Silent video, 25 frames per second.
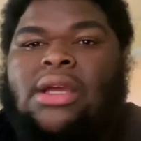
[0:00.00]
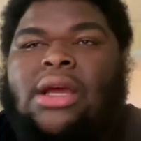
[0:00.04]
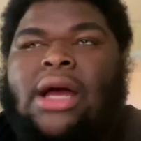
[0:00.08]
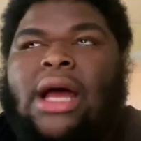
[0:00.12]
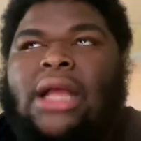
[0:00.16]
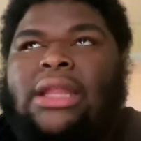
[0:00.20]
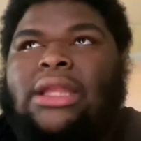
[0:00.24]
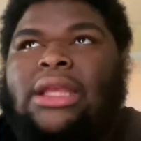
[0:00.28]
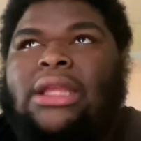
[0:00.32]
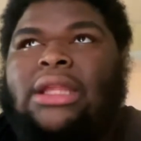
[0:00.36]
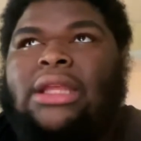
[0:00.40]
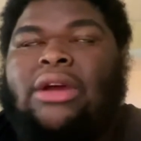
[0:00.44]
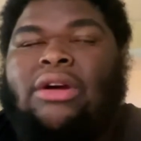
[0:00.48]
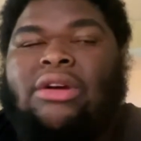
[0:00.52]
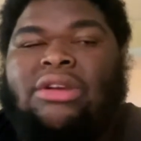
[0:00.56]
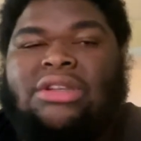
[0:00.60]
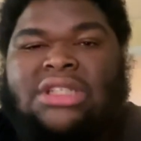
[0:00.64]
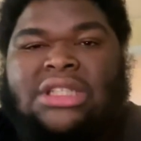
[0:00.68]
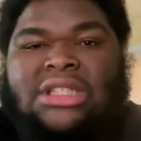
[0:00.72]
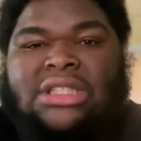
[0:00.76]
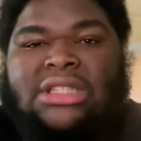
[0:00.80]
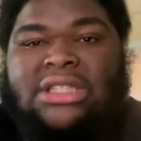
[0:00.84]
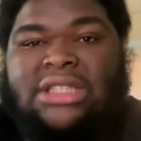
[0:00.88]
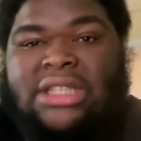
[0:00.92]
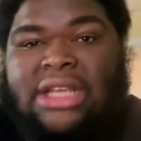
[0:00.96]
I think they're on
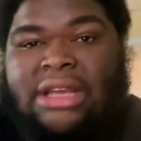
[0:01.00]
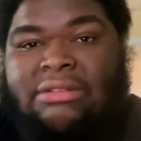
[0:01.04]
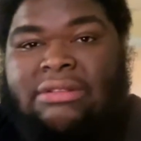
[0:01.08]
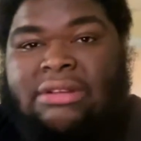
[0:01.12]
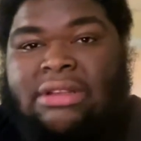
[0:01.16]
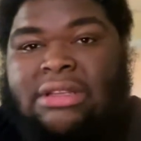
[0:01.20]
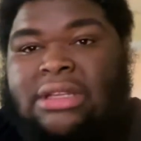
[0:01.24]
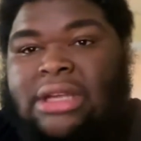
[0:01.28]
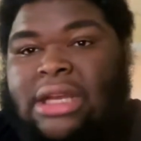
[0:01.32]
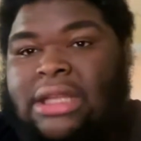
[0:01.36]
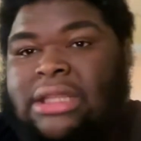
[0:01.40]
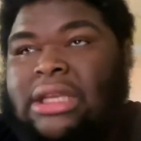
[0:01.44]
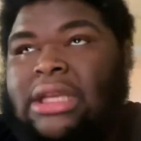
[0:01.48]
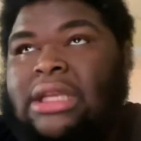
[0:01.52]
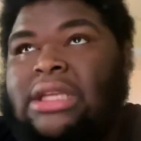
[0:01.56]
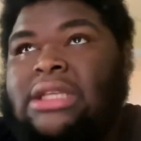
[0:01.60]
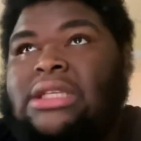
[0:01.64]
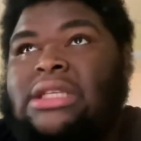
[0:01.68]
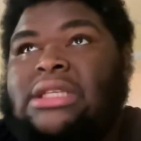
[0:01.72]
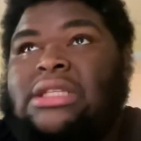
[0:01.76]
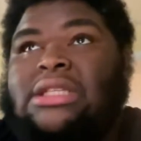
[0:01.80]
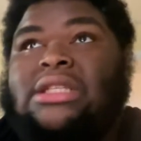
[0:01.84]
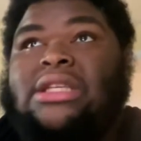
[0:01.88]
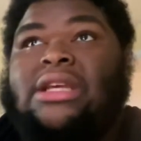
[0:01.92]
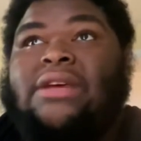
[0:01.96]
season 7. I think
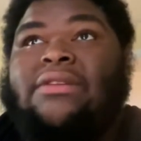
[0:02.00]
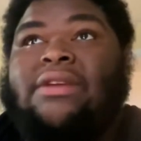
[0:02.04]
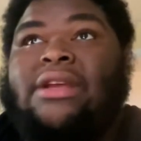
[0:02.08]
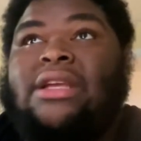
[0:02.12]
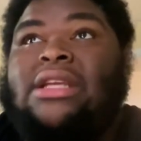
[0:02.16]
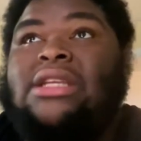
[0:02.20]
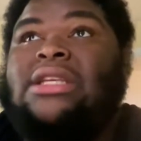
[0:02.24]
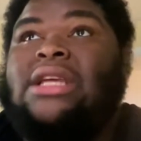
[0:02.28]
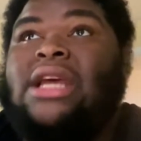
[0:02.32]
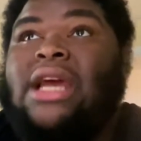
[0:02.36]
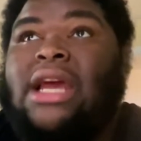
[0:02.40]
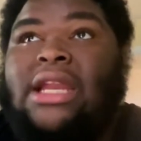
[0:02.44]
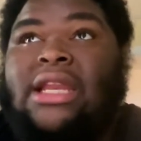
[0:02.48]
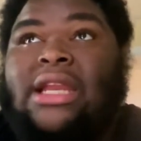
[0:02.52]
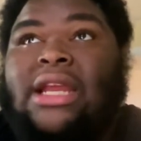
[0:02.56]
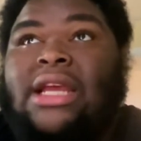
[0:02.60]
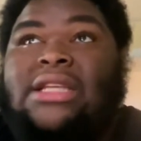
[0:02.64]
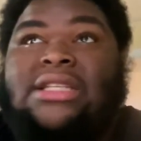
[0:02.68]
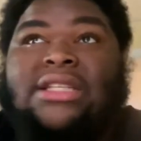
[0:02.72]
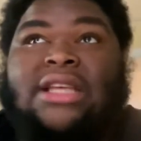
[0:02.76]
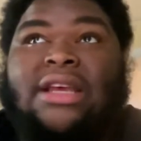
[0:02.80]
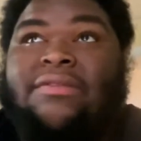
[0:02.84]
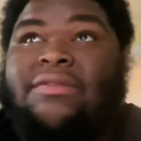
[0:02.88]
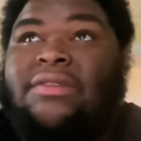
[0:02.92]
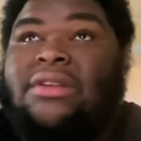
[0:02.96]
season 7 needs to end at
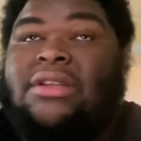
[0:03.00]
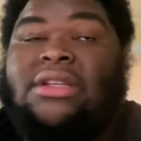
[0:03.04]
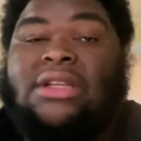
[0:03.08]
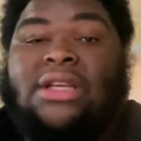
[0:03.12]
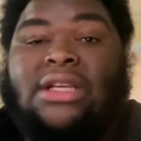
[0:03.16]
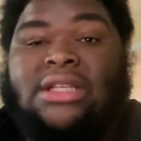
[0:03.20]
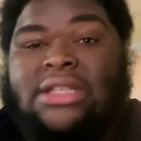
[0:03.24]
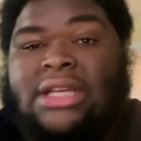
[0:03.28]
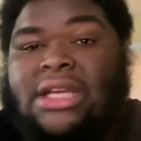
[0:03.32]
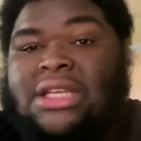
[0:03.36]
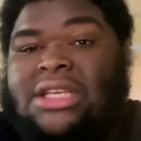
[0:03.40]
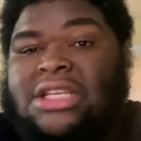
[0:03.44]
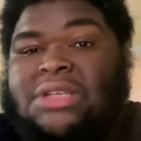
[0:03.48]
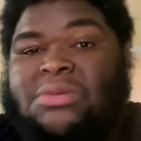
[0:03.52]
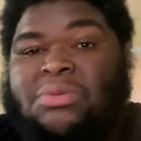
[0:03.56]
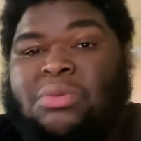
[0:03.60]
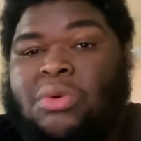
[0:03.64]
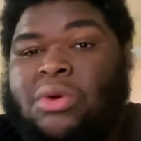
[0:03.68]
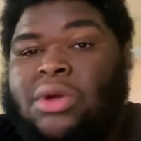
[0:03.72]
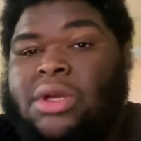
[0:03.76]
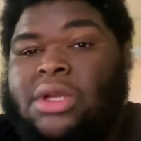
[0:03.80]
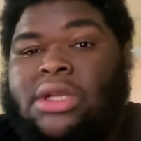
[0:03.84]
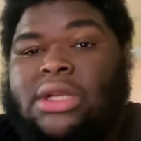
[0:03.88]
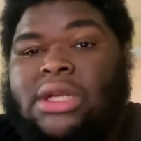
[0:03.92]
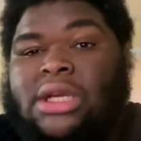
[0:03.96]
7 because at this
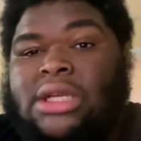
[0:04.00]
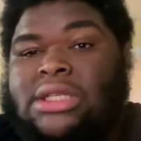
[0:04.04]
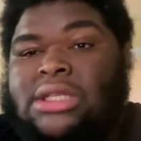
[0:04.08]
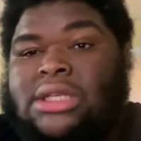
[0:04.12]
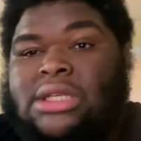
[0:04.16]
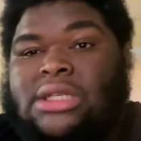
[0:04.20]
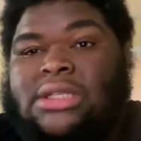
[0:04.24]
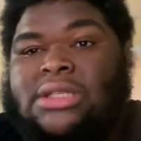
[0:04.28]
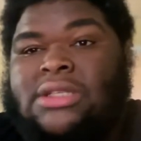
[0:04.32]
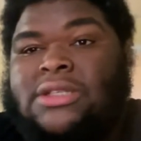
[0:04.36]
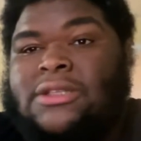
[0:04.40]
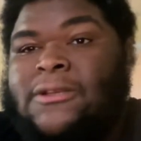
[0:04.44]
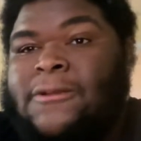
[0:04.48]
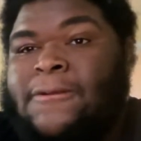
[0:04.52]
point it's just.